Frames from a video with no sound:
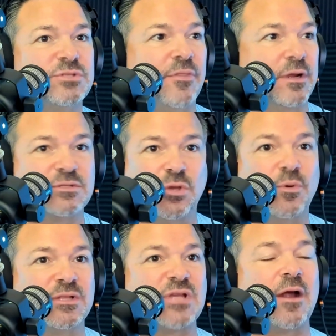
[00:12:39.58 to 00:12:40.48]
to
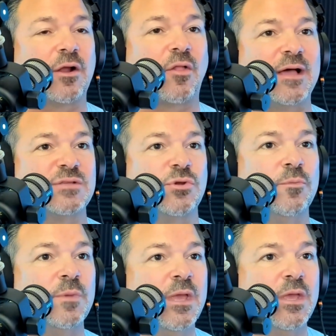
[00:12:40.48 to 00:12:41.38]
an entire classroom.
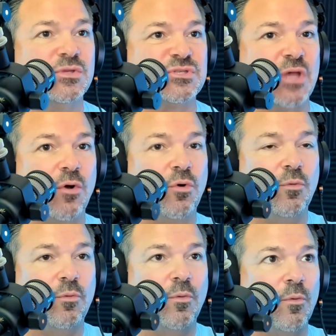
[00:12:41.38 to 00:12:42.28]
So
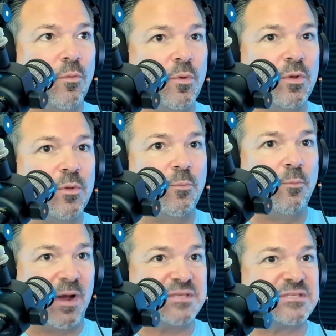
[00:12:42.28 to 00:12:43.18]

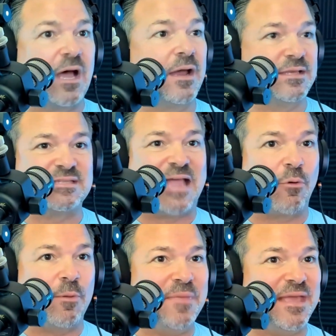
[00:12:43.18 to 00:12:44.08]
my son is
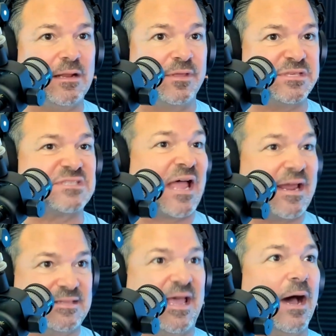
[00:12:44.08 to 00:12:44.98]
now immediately
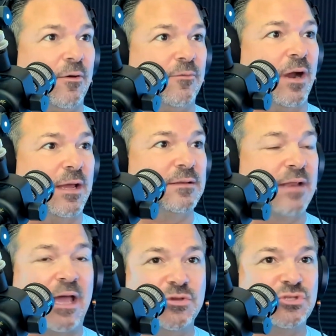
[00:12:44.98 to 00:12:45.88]
psyched out, right?
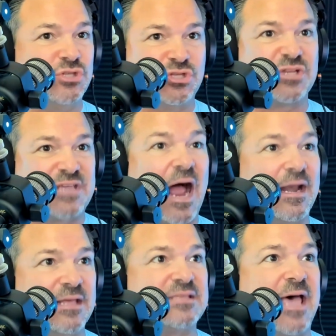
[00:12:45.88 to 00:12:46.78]
Now you just
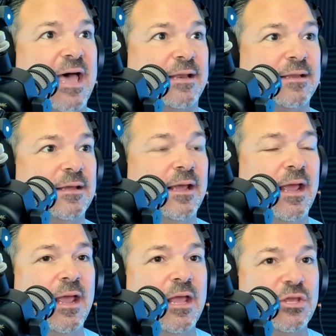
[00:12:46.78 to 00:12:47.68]
got in his head.
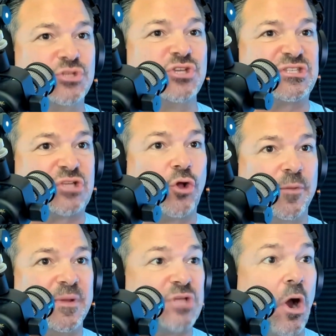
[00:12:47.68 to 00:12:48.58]
You just told
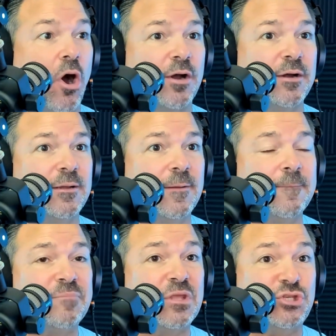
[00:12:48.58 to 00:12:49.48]
him it's hard.
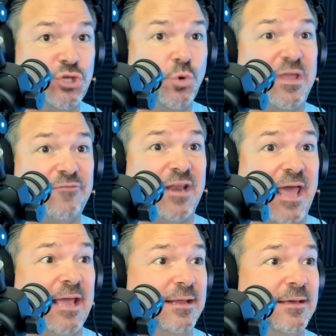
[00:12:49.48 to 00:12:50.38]
You even
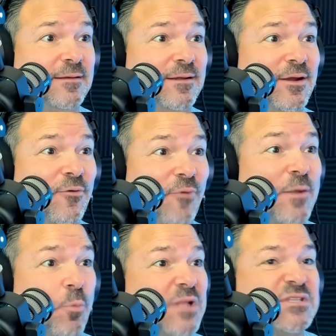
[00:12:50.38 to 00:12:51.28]
hate it,
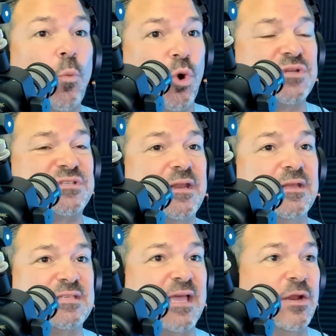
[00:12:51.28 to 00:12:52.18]
right? What's the worst thing to
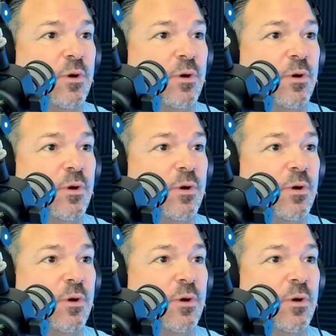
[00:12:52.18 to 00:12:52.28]
say